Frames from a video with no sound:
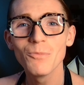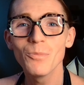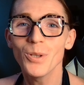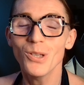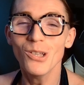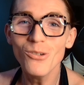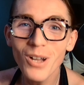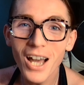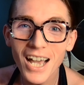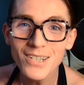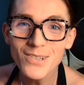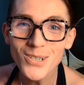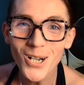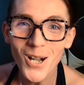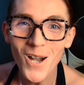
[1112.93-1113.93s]
But you
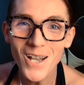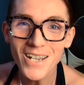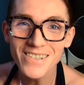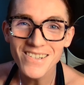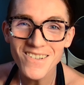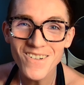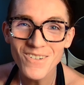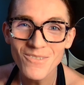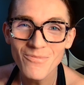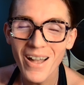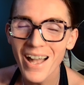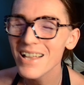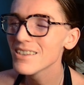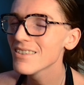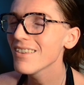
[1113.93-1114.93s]
guys are awesome.
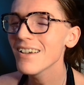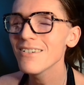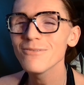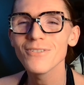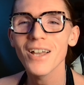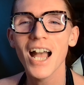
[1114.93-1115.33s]
I love